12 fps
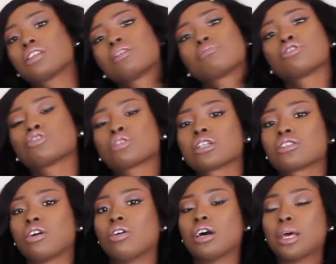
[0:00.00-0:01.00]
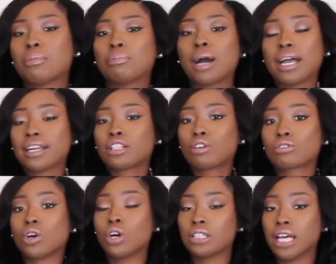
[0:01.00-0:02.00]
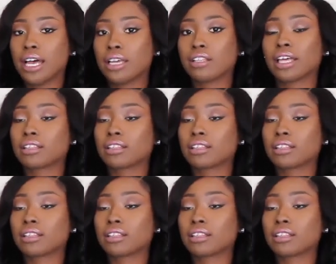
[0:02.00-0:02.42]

tips and tricks on buying clothes online,